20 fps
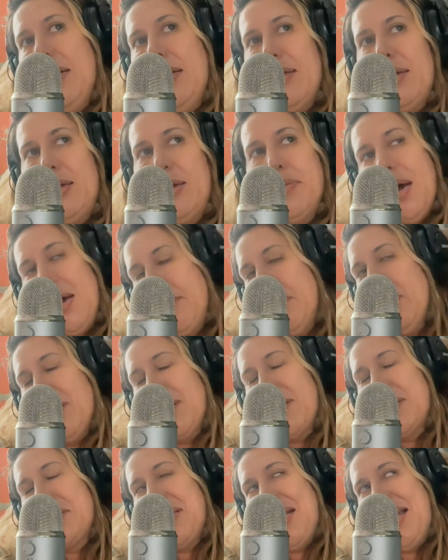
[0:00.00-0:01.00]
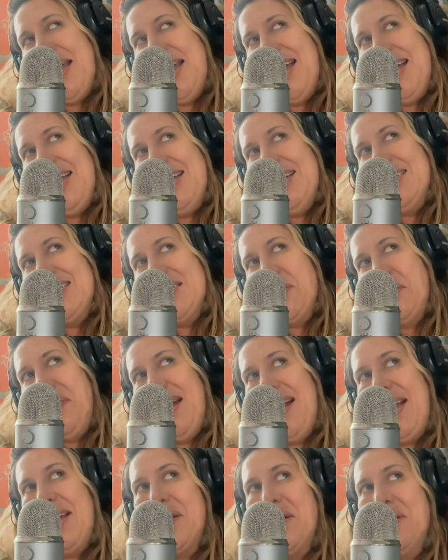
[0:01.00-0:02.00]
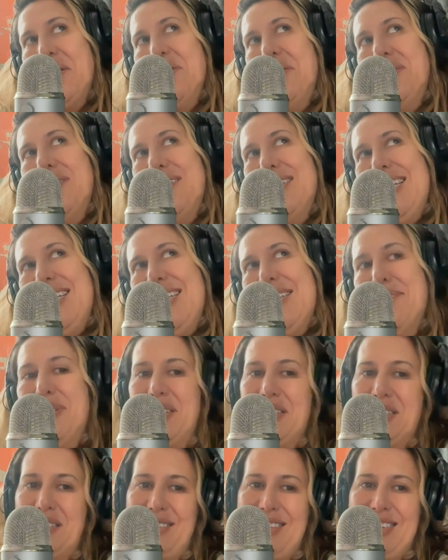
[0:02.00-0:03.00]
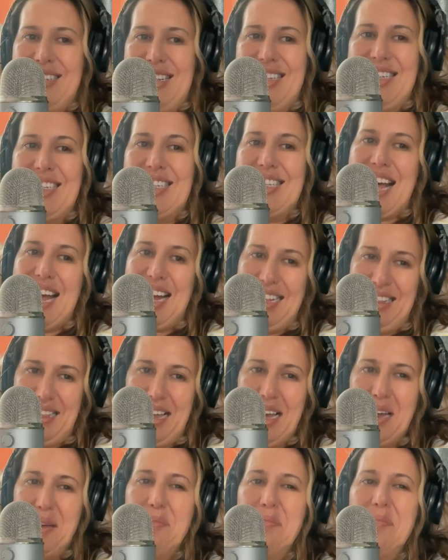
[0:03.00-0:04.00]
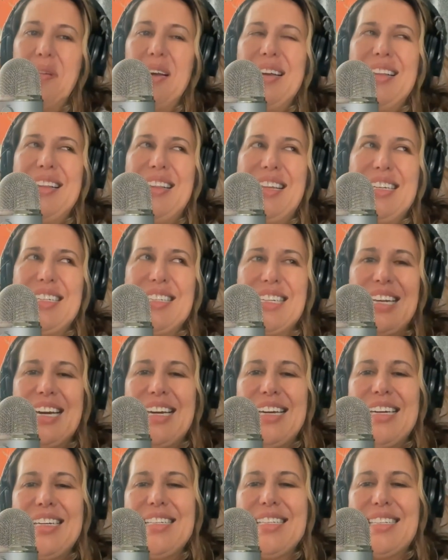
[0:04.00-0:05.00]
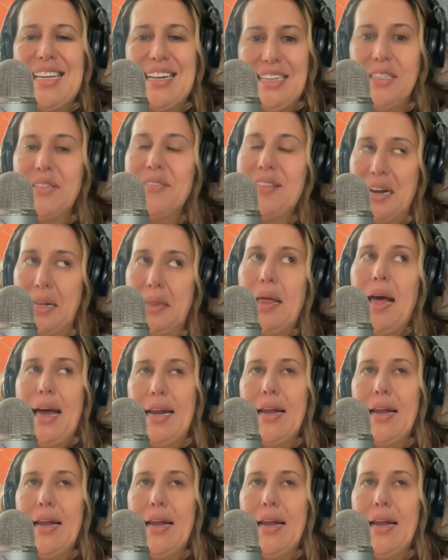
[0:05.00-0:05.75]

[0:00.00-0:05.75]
you buy books. And when I go into bookstores and sign them these days, and I do that a lot.